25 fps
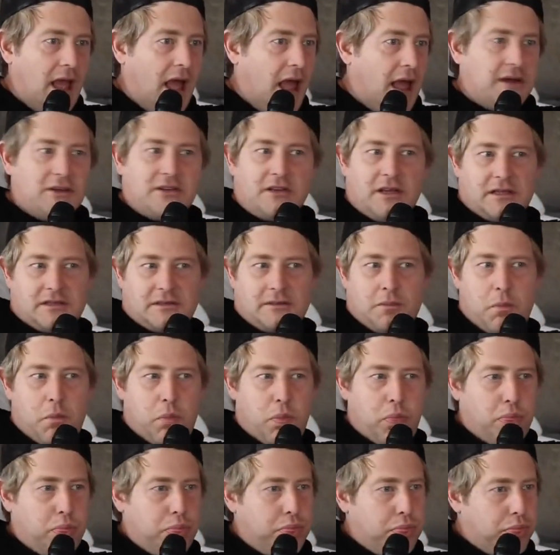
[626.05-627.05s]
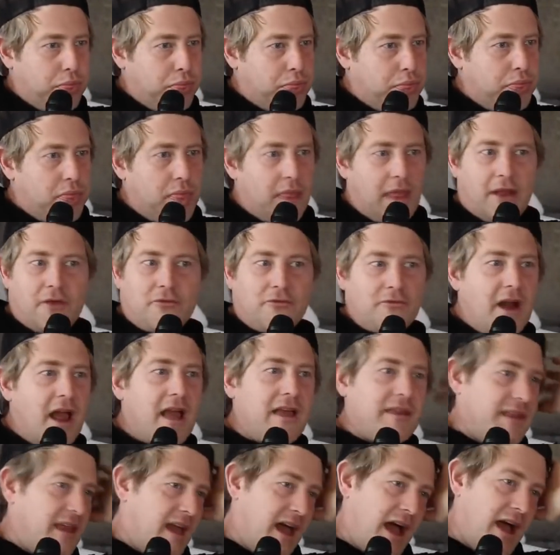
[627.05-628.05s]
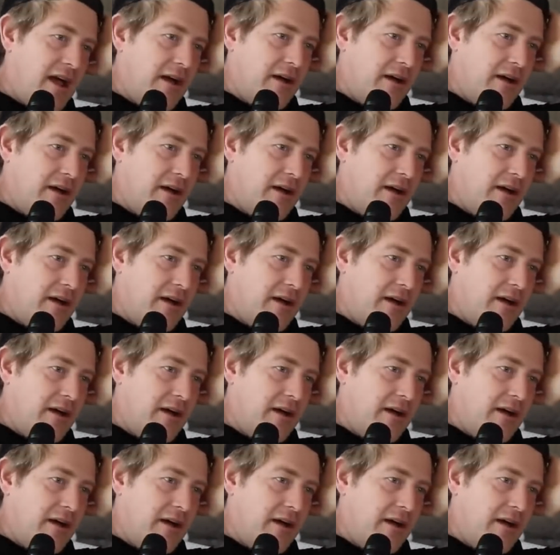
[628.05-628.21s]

And just like right in the